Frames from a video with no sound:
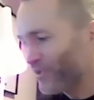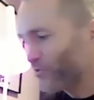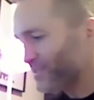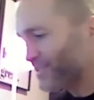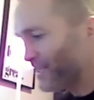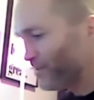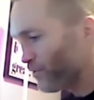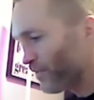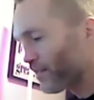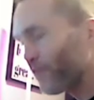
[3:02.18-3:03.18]

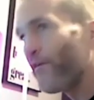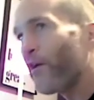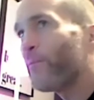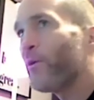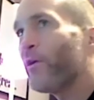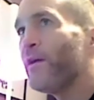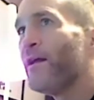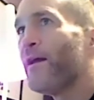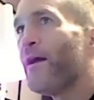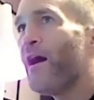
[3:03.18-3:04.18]
successful that the farmer,
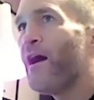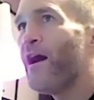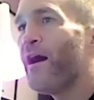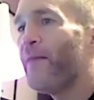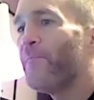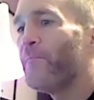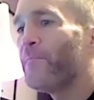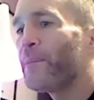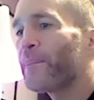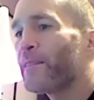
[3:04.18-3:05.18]

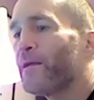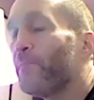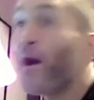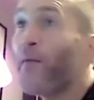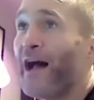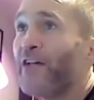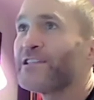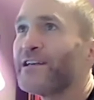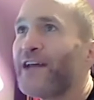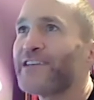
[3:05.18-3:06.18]
Bob
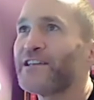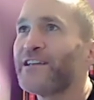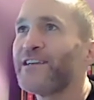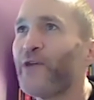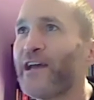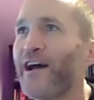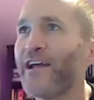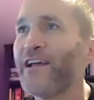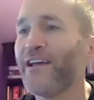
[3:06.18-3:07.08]
Allison, actually great guy,